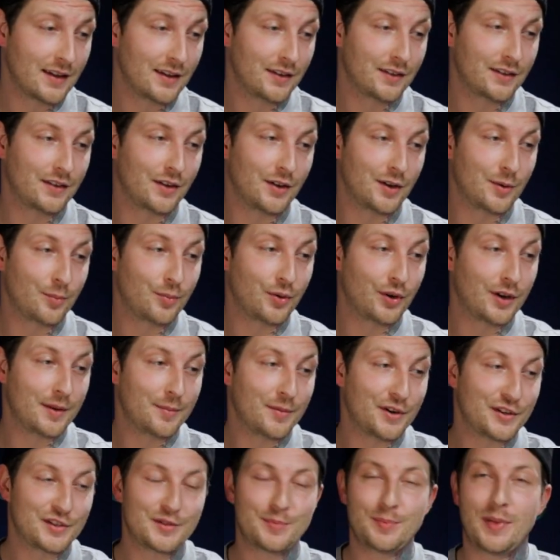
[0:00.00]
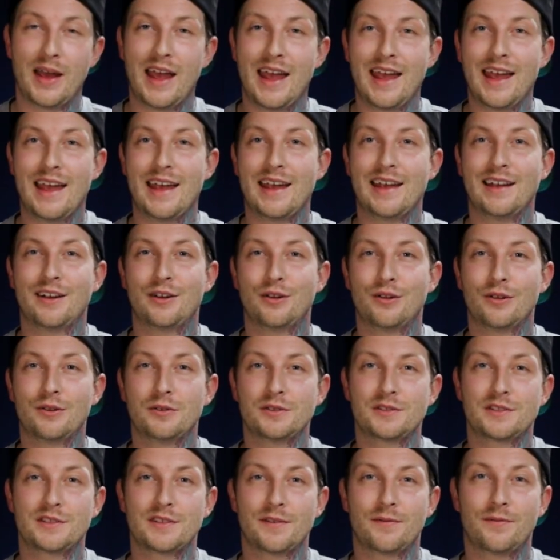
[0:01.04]
So you're pretty much paying
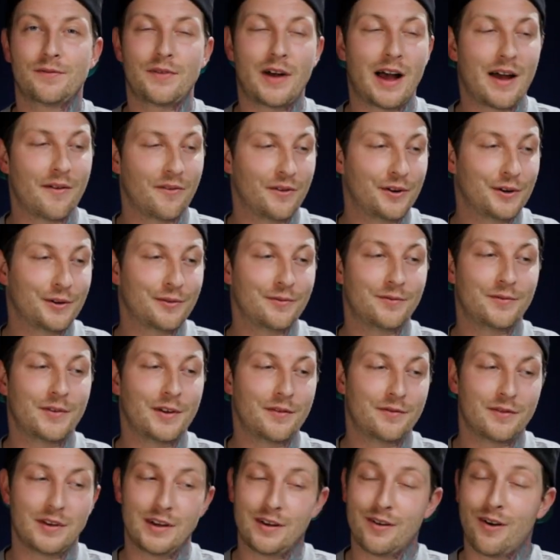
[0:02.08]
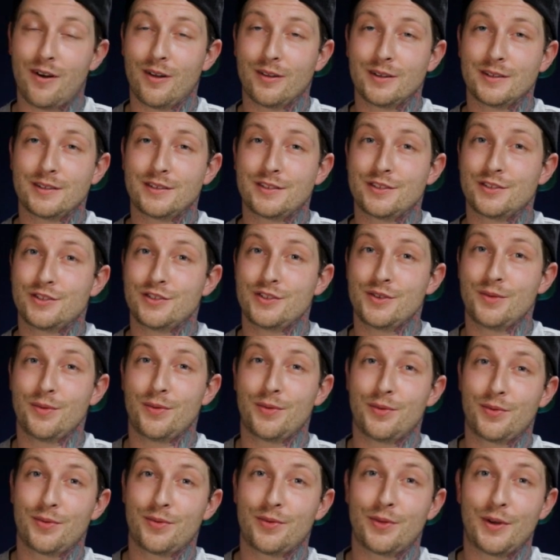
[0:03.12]
close to $550 to shoot
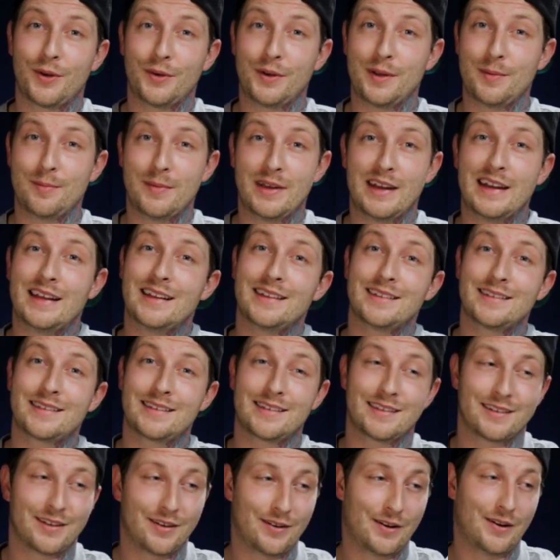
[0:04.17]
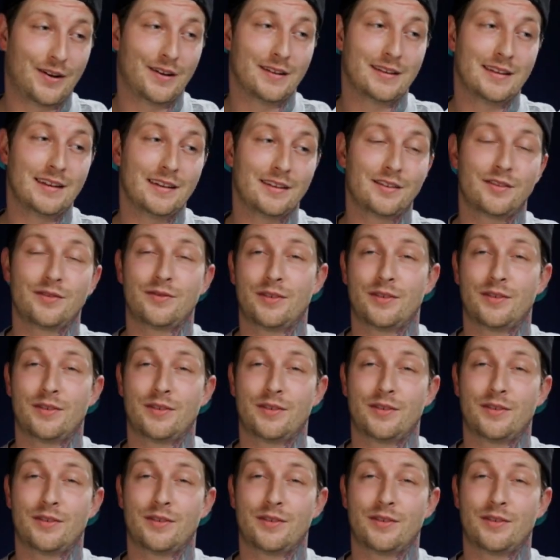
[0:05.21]
30 minutes on this.